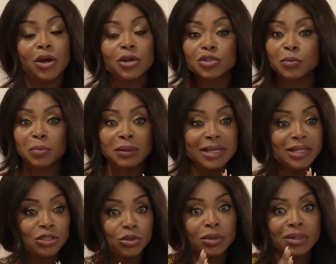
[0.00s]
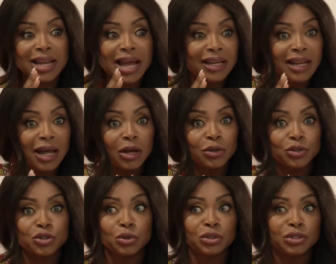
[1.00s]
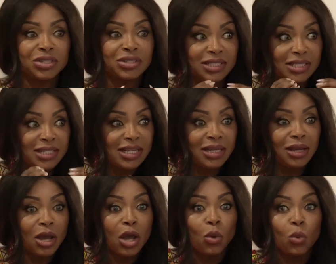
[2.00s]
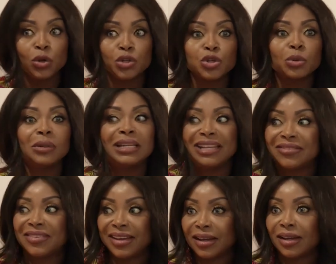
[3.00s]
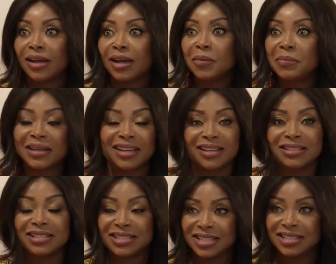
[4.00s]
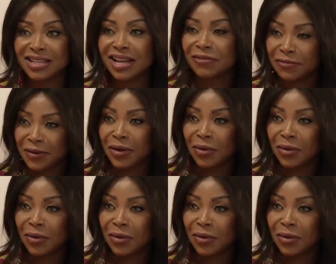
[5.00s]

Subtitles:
So please don't allow your children to see what you're living because it's just not fair